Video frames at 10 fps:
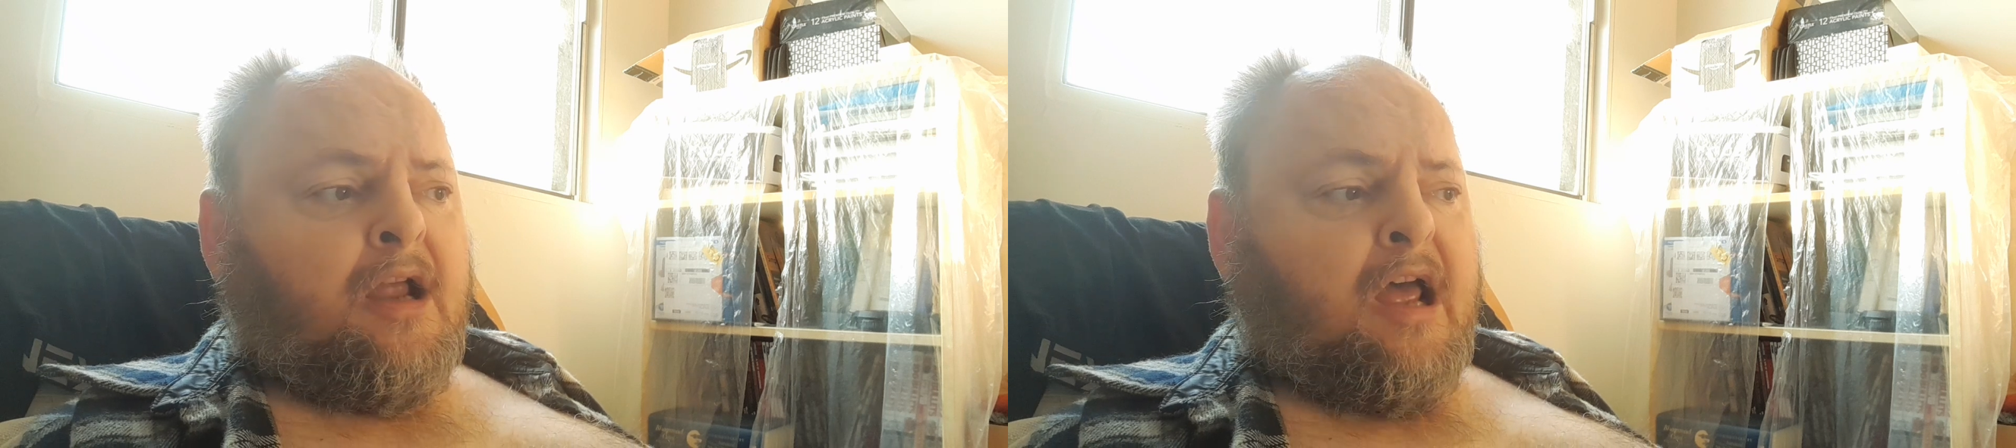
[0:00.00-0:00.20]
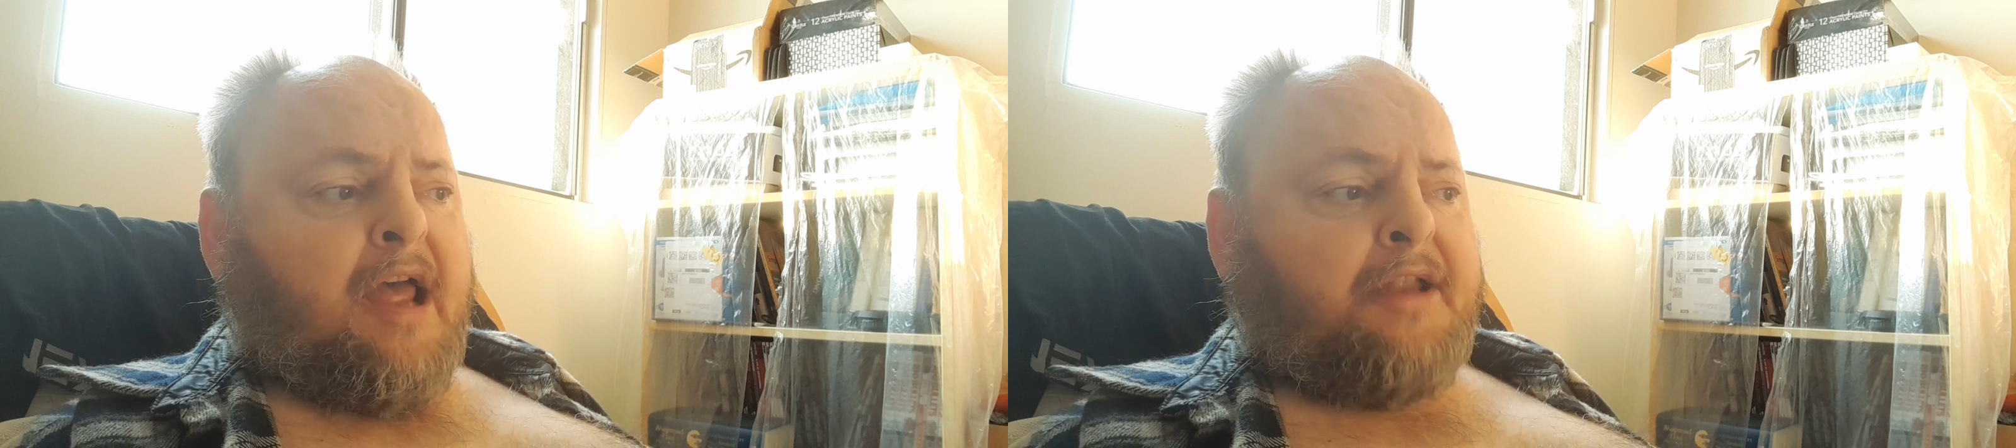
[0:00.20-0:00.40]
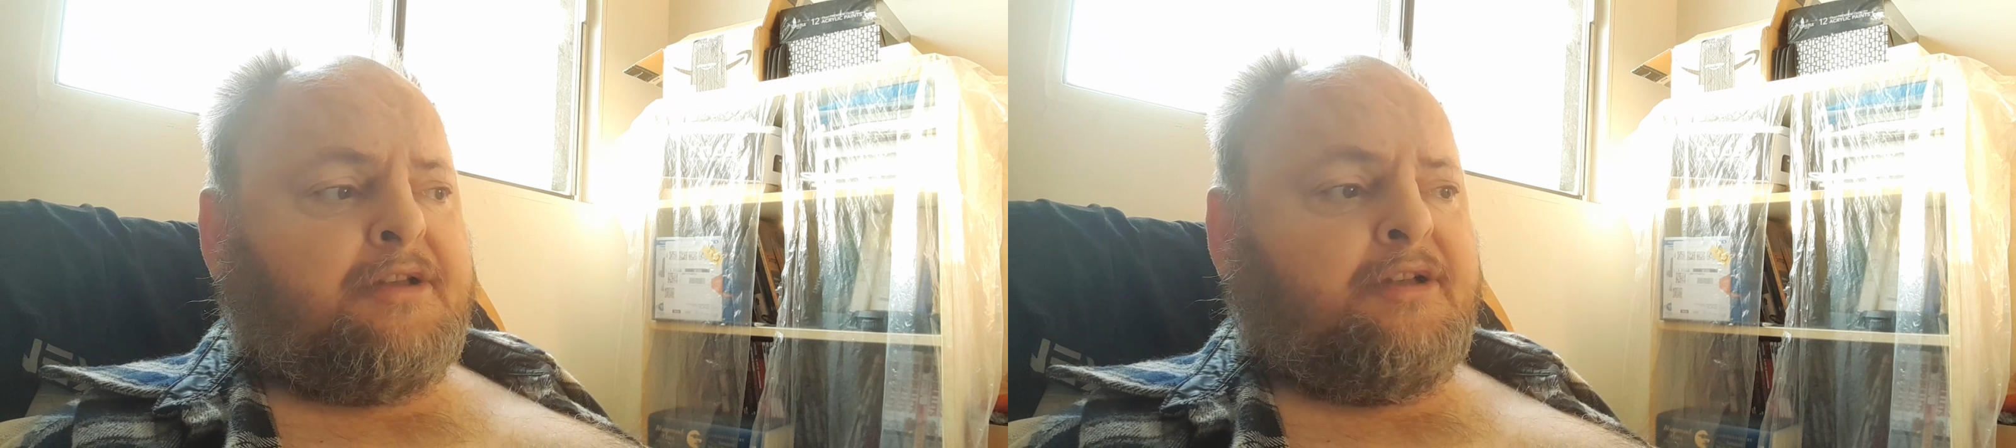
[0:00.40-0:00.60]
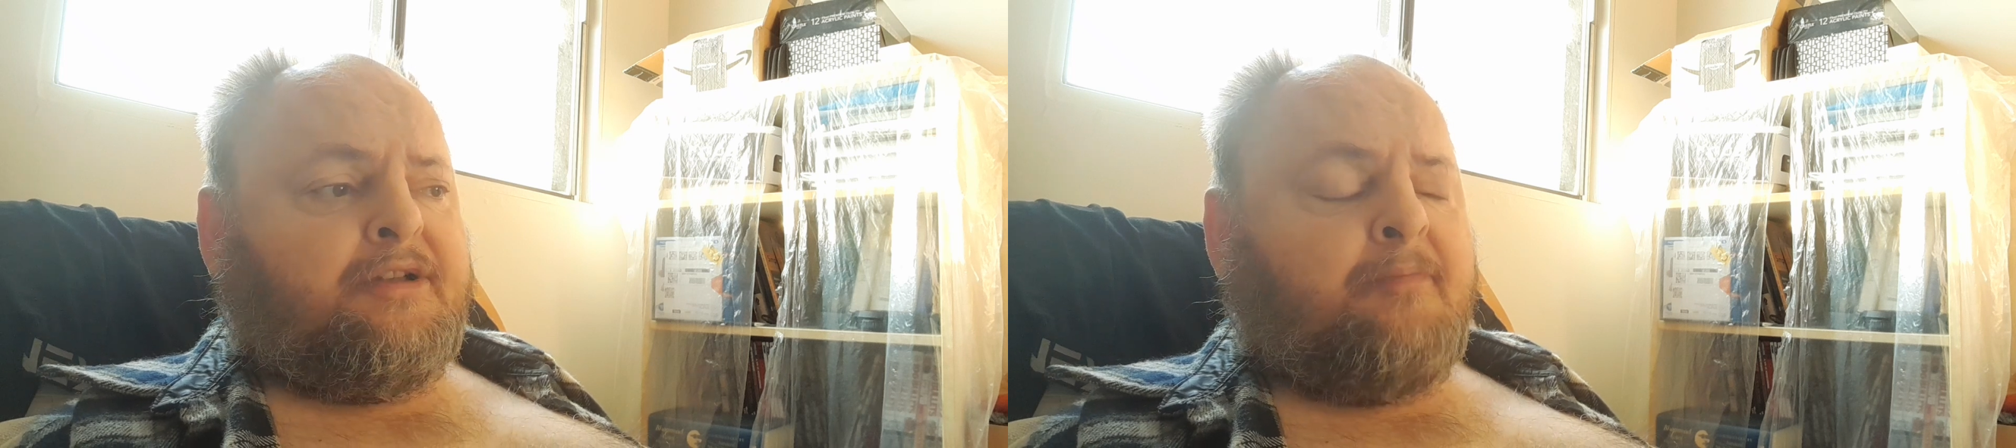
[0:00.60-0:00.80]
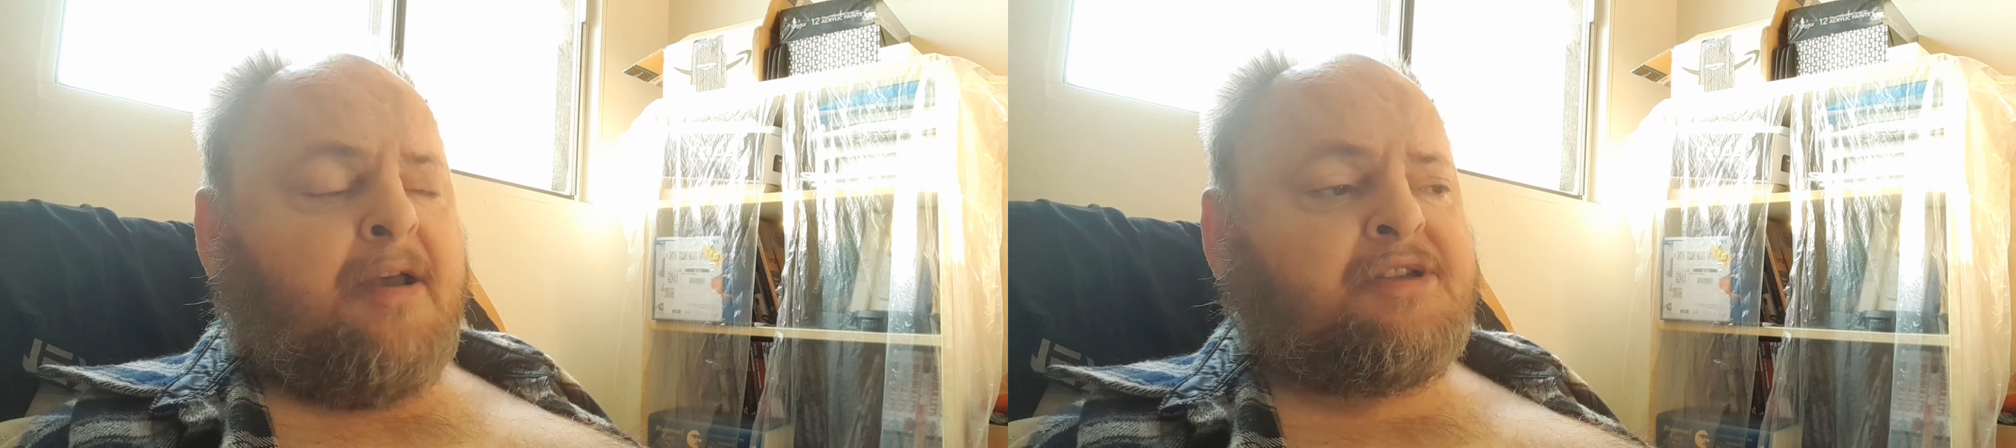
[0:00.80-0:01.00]
And
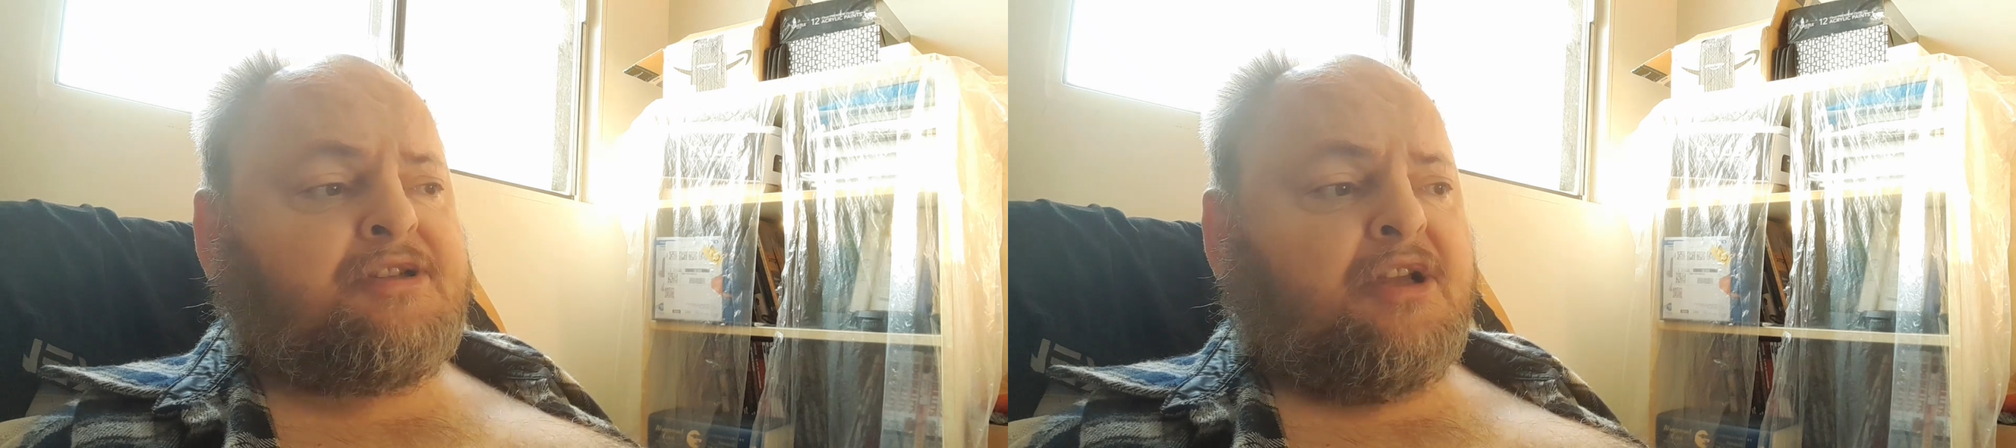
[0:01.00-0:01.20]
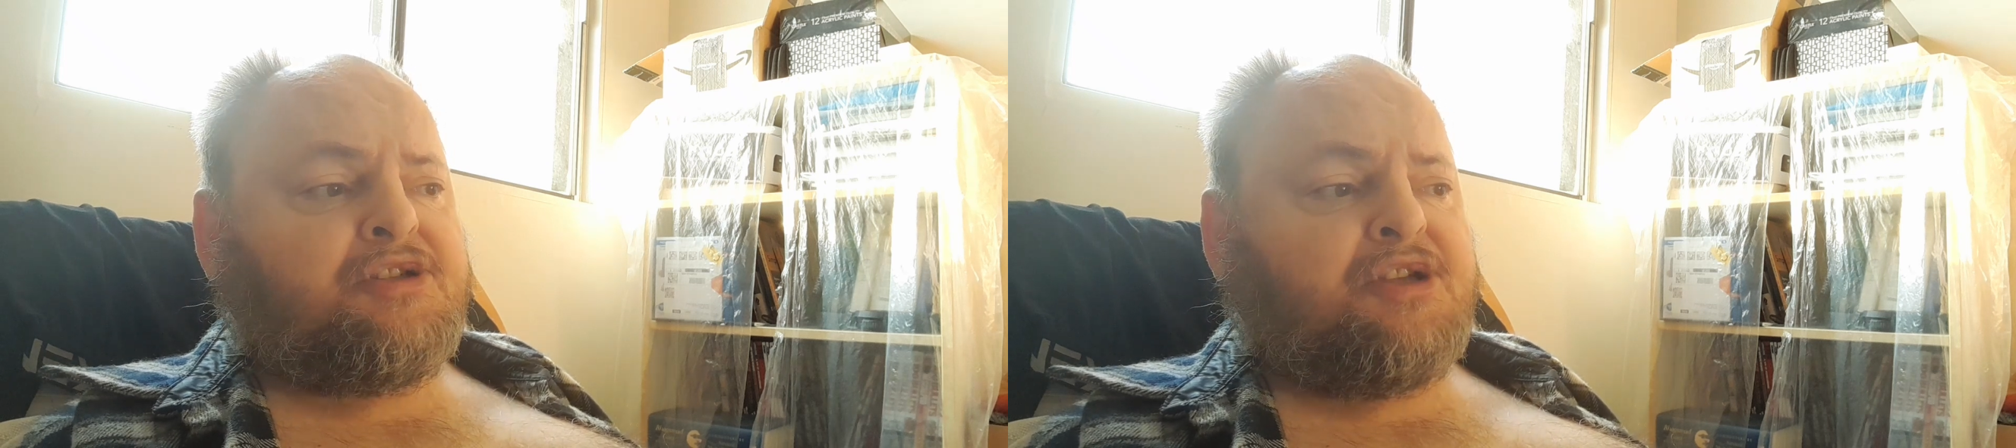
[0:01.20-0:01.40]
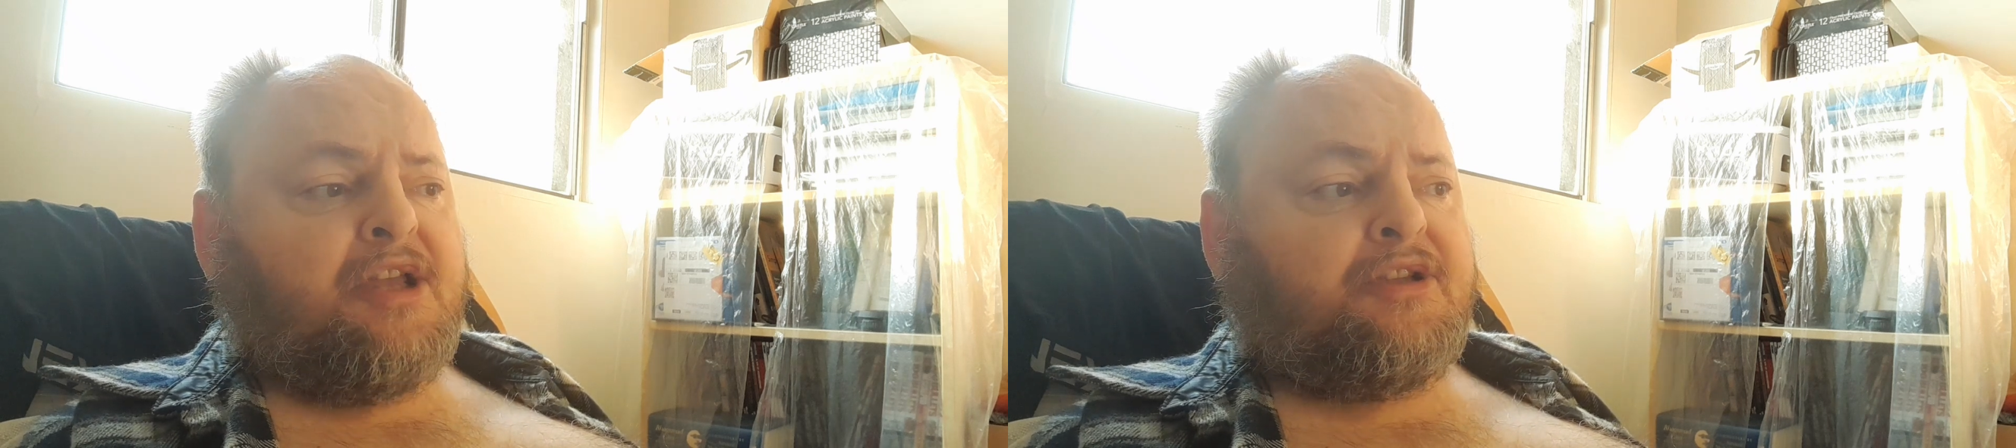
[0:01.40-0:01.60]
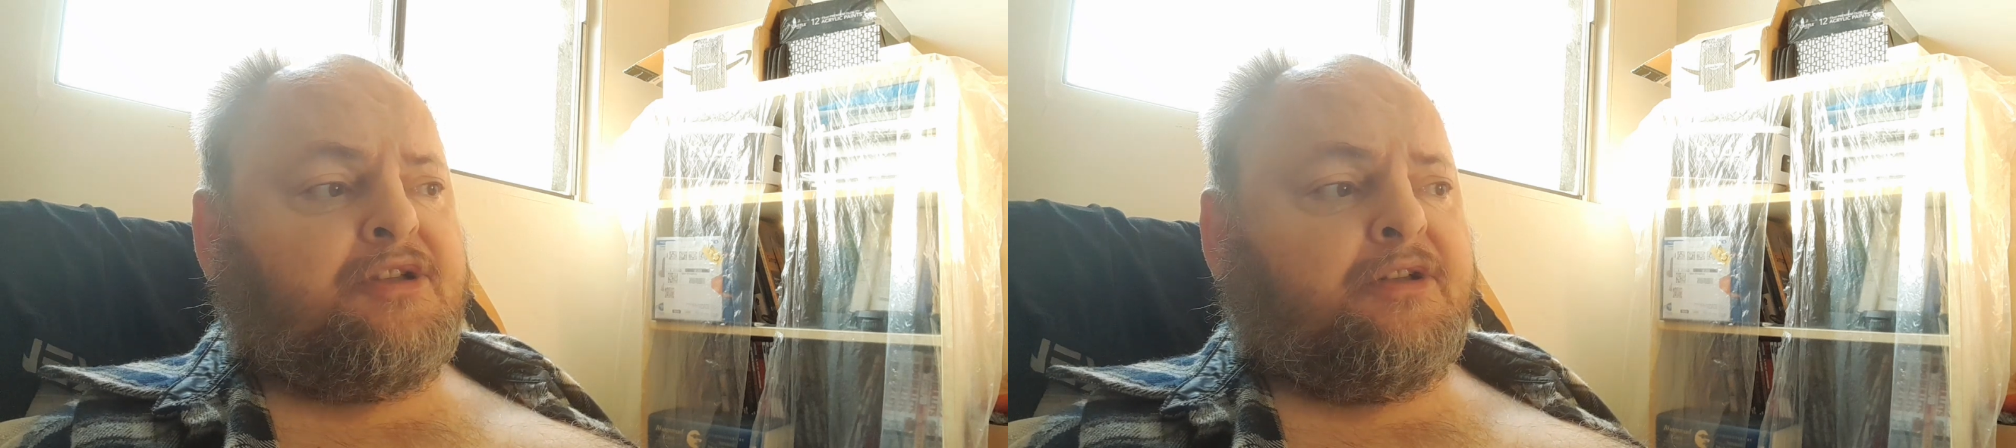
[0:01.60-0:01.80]
the master said,